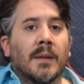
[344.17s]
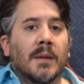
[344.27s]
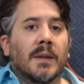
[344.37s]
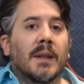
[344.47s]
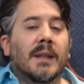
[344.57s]

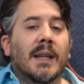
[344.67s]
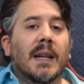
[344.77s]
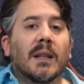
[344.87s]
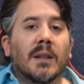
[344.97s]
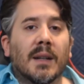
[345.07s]
So let's
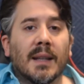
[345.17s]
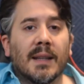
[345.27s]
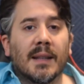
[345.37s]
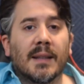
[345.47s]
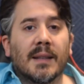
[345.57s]
take a look at
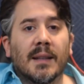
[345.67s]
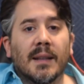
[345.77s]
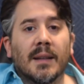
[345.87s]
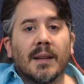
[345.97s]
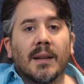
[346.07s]
this
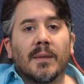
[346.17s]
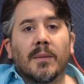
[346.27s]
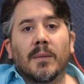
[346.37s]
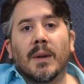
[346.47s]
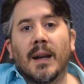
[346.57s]

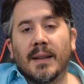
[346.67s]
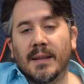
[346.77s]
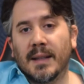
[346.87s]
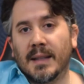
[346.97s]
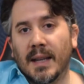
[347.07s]
as
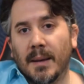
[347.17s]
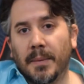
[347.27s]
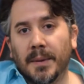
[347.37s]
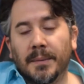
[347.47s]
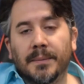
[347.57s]
an
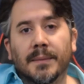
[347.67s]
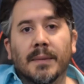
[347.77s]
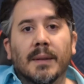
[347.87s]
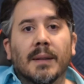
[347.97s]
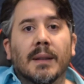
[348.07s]
example,
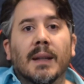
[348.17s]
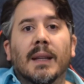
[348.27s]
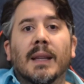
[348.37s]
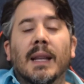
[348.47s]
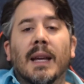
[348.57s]

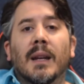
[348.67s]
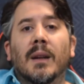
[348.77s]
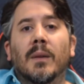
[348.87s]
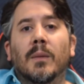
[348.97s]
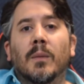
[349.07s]
and
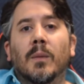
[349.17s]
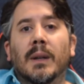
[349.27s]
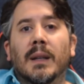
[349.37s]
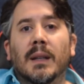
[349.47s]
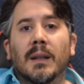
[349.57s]
then
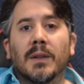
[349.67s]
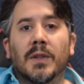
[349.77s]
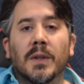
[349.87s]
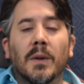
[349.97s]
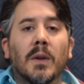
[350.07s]
we'll
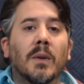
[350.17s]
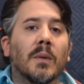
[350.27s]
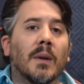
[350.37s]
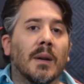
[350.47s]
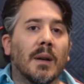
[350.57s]
show
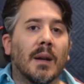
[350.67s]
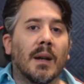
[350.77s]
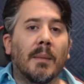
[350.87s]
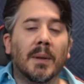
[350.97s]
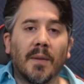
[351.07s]
you a
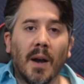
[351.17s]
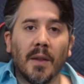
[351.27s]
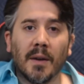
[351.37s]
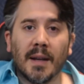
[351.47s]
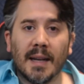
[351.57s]
couple of
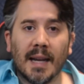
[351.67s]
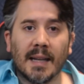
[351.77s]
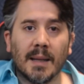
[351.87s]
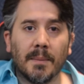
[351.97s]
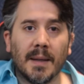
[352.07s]
other
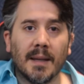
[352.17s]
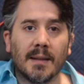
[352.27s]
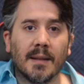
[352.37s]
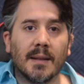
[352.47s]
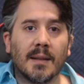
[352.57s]
connecting
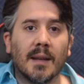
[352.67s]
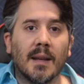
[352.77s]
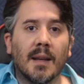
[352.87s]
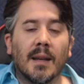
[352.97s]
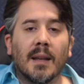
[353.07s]
pieces
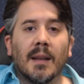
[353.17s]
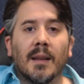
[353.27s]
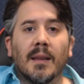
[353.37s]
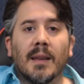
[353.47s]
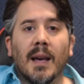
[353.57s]

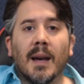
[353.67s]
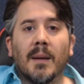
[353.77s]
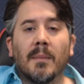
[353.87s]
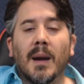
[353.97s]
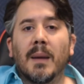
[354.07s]

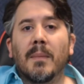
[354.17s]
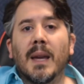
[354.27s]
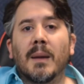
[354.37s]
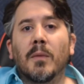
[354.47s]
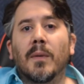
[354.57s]
that might
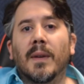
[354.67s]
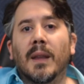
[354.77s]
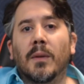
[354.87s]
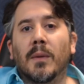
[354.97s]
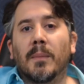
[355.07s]
make
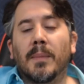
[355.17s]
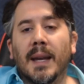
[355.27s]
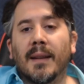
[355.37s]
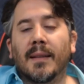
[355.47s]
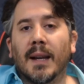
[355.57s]
moving through the
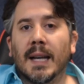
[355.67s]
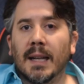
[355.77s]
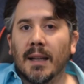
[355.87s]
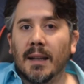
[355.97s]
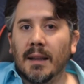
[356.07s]
bass
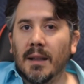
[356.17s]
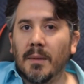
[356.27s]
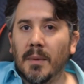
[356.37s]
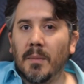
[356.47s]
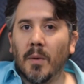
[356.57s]
line a
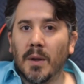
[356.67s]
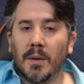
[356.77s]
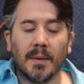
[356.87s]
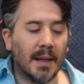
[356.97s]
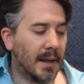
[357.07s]
little bit more
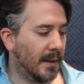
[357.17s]
unique.